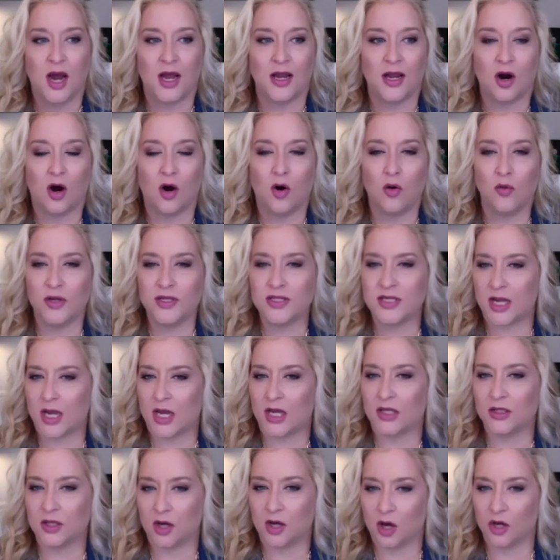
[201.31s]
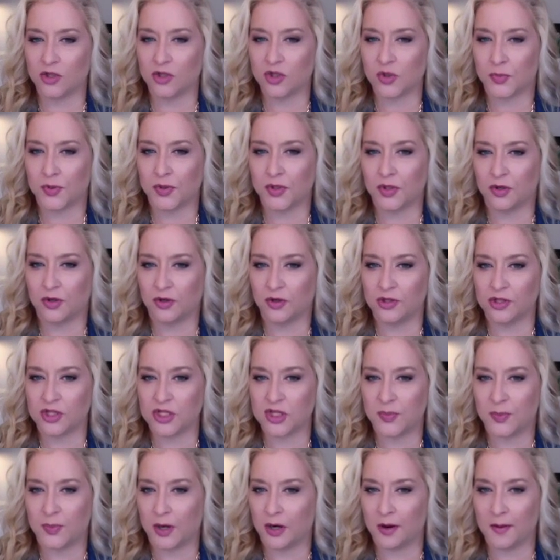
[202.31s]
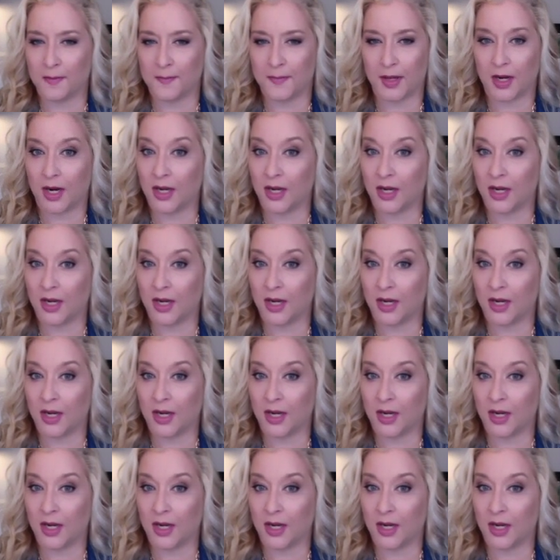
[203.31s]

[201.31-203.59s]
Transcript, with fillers: I'd always had the entrepreneurial spirit,